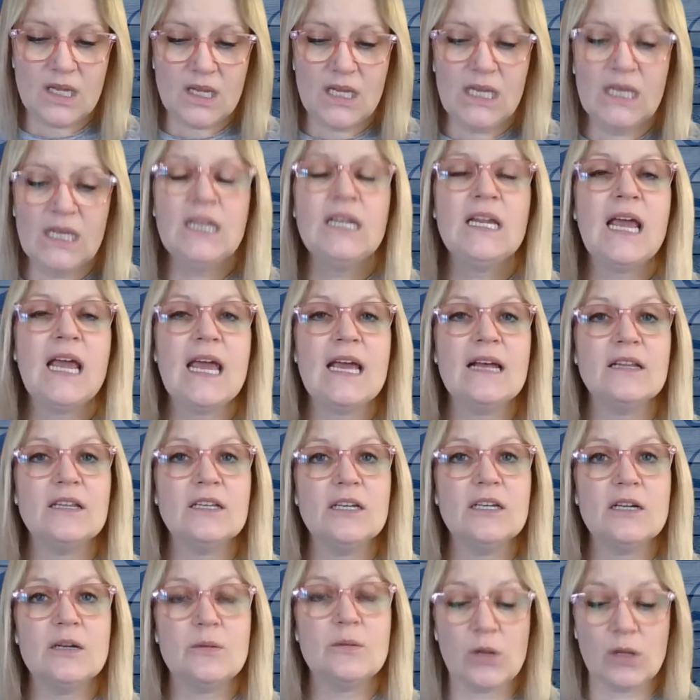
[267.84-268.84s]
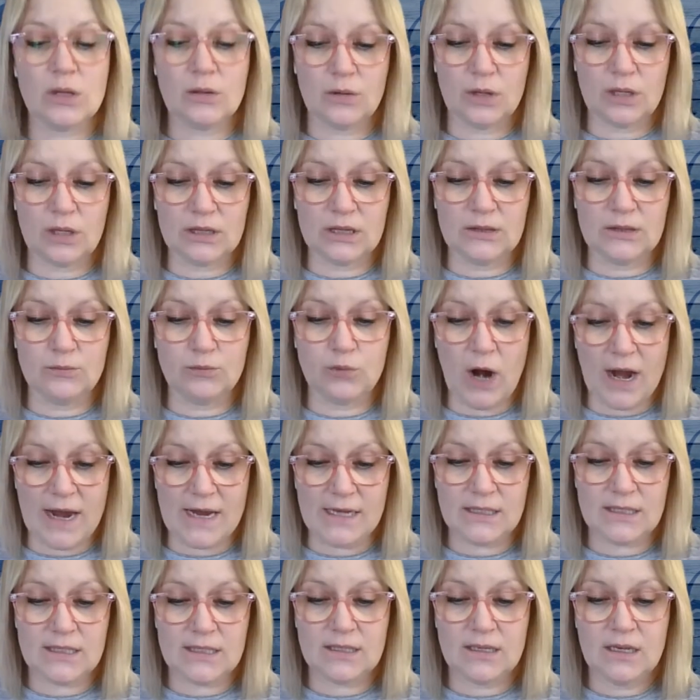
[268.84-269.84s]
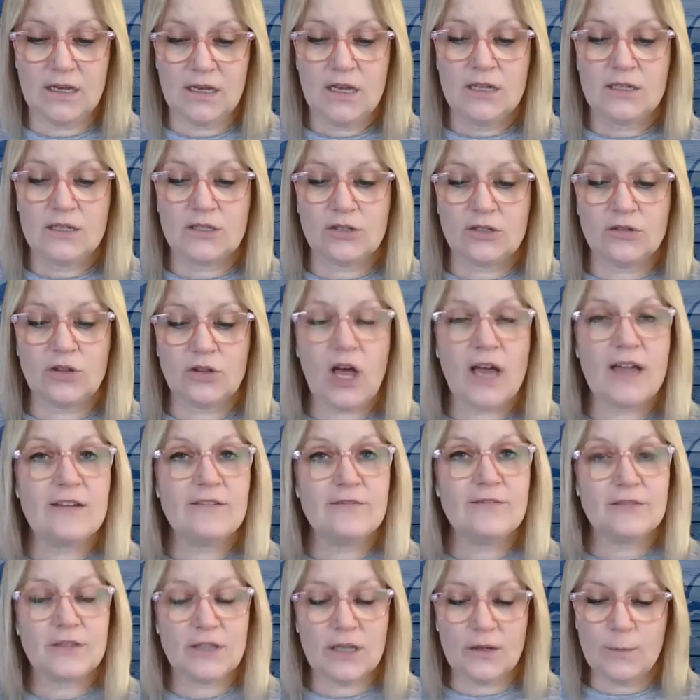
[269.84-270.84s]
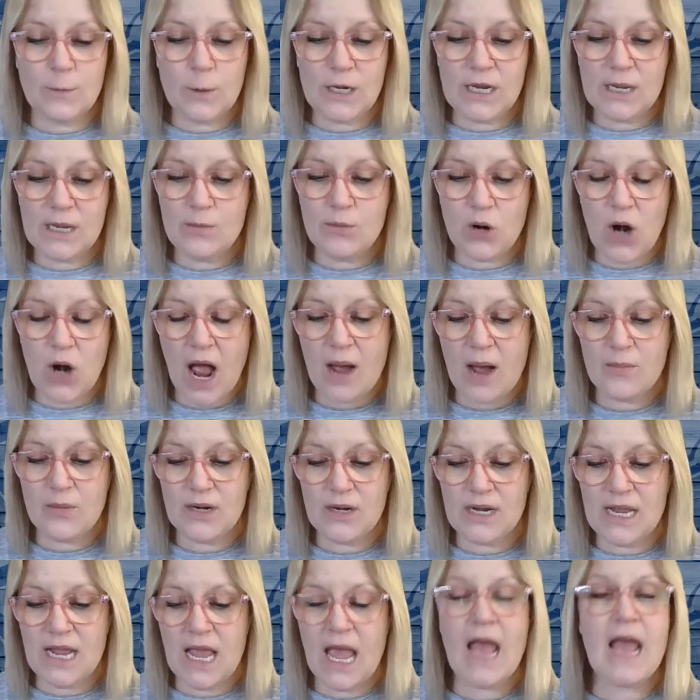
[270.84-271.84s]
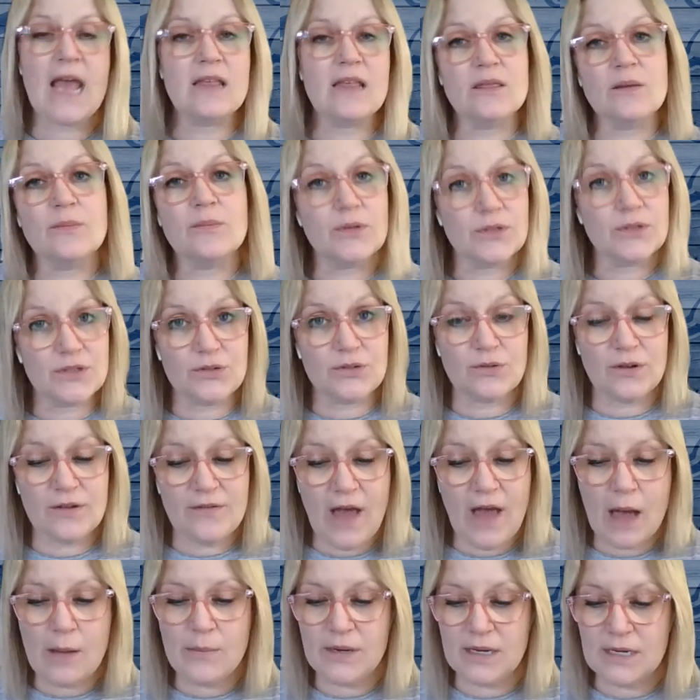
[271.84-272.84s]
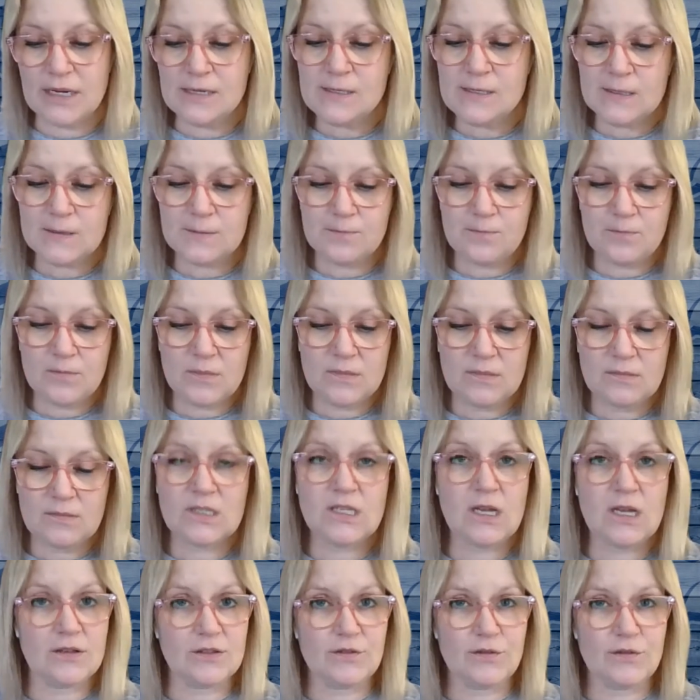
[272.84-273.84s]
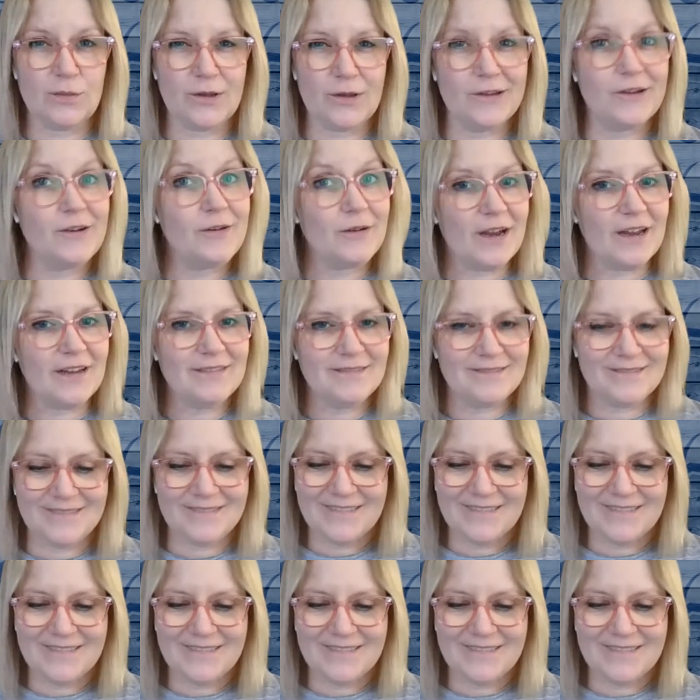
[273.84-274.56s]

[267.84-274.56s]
inalienable rights to life, liberty, property, in the pursuit of happiness. Sounds familiar, right?